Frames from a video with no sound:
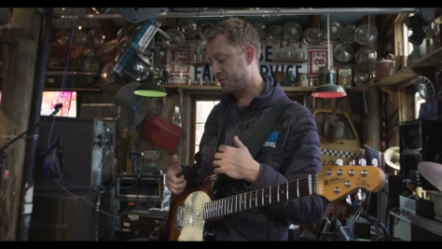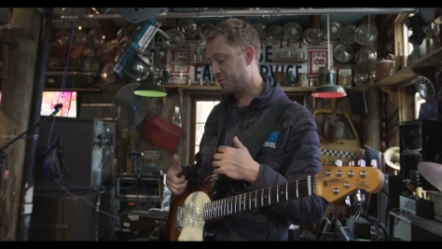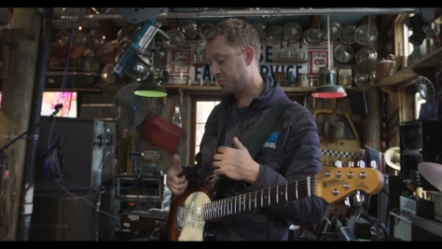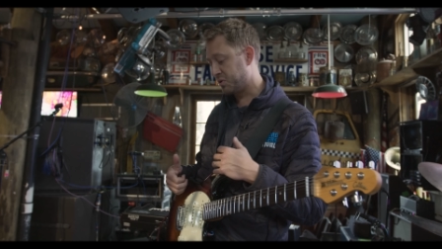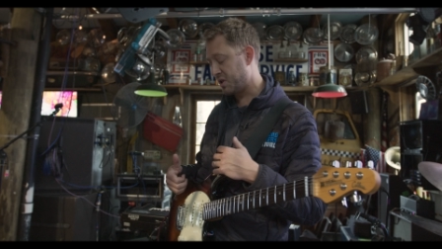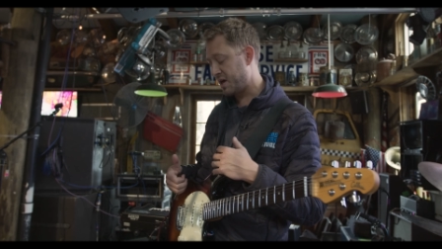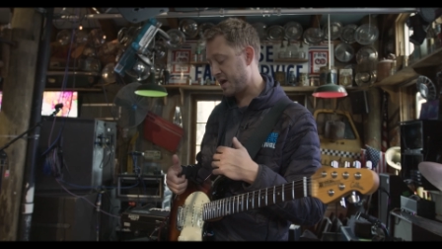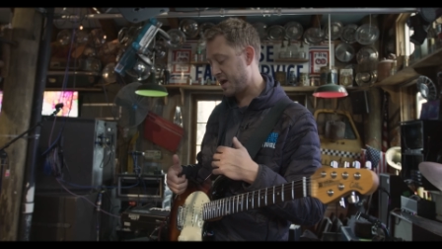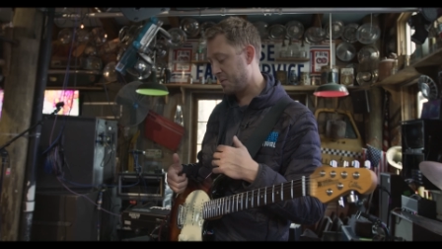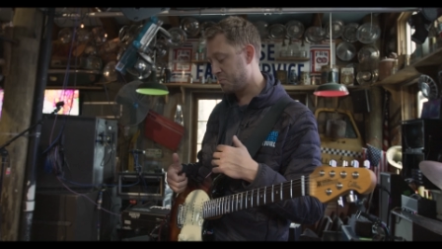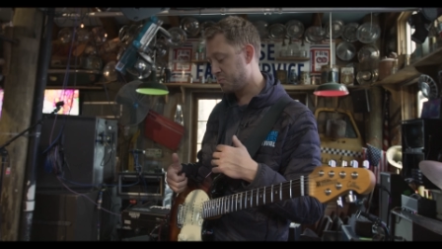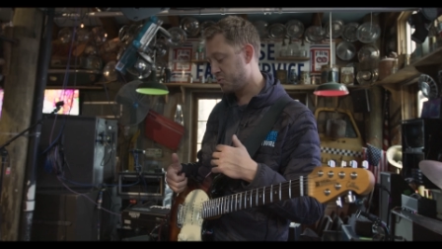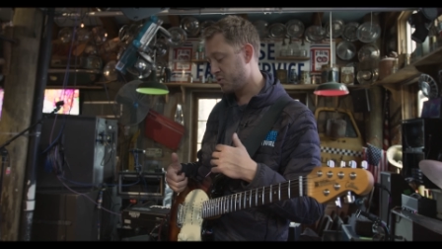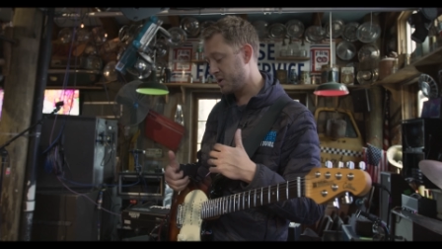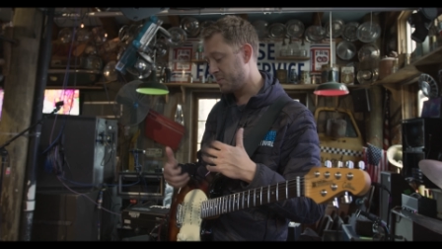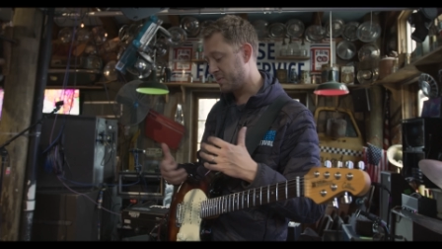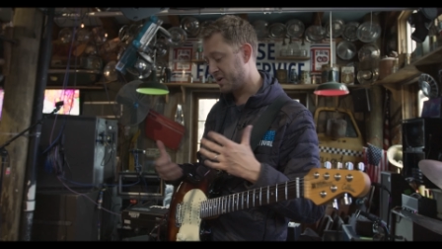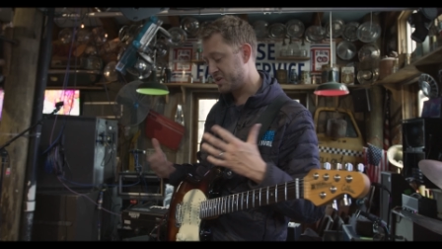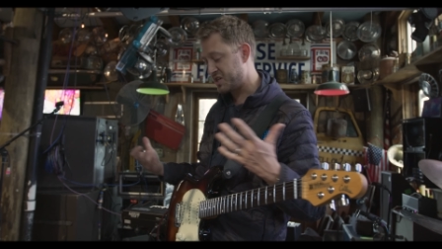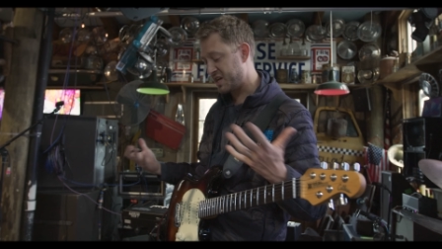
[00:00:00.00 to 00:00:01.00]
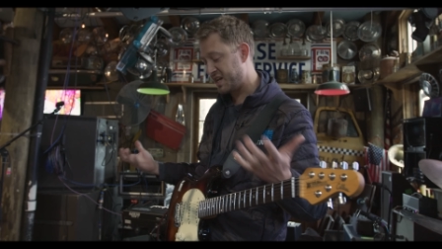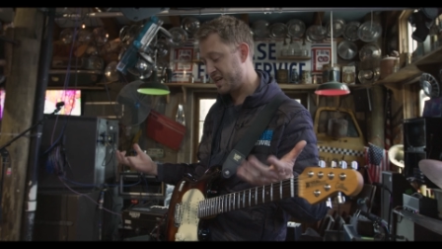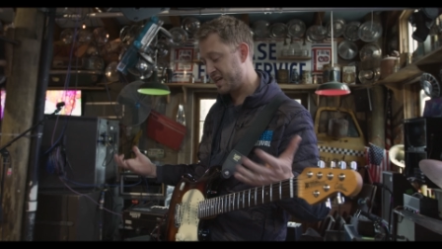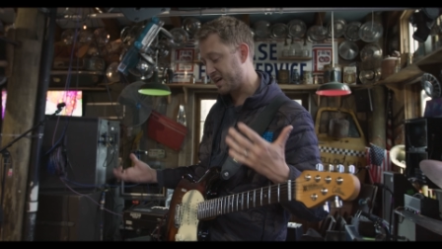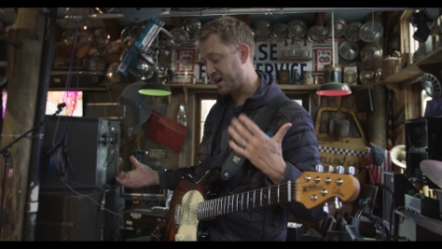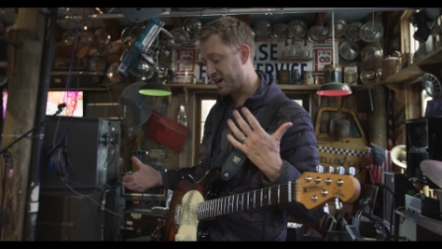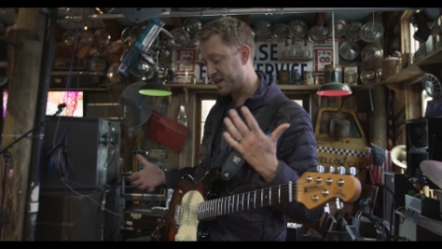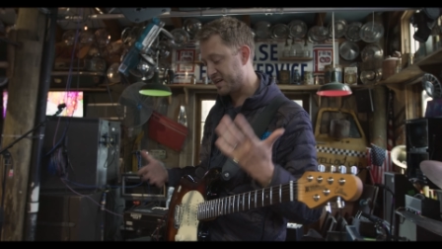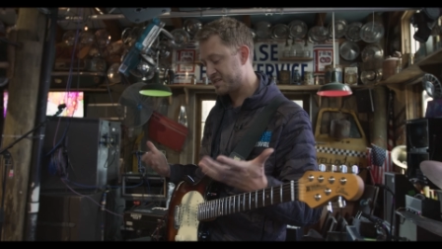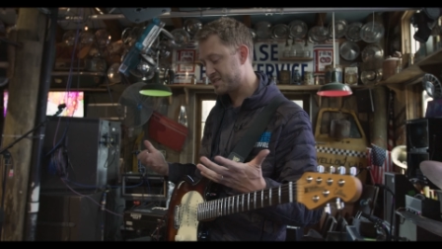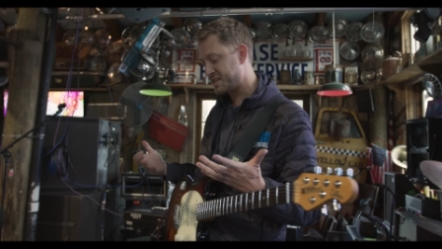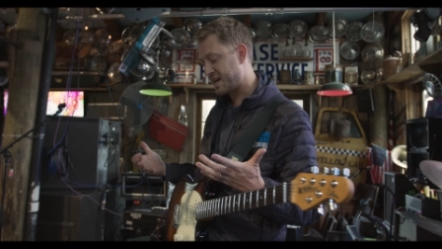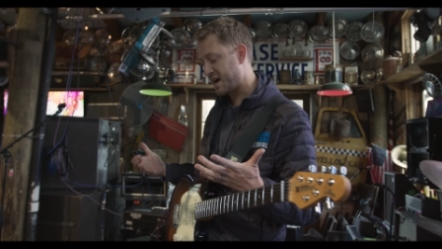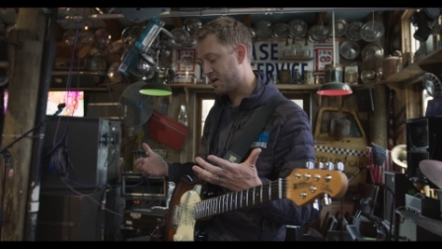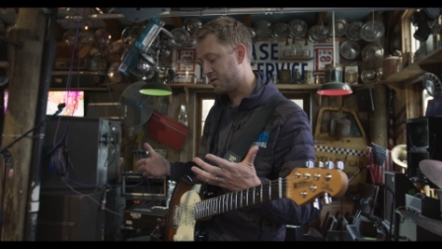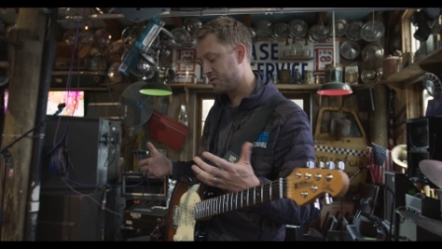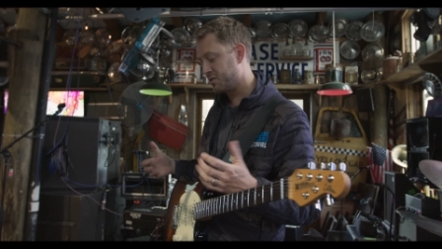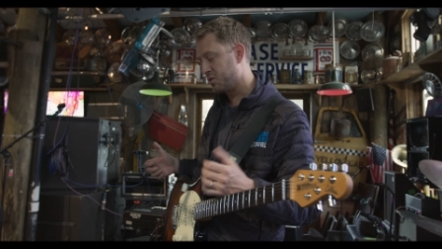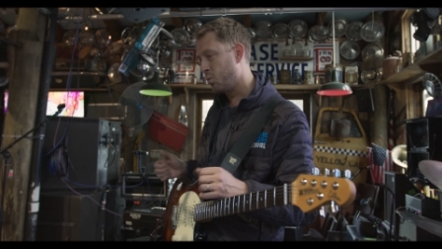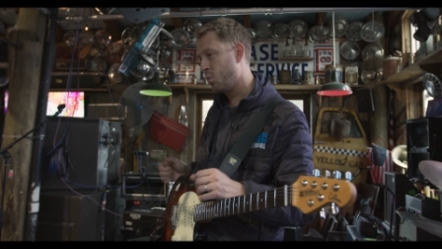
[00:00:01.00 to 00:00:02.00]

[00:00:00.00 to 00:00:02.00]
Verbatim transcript: to play pretty much any kind of sound.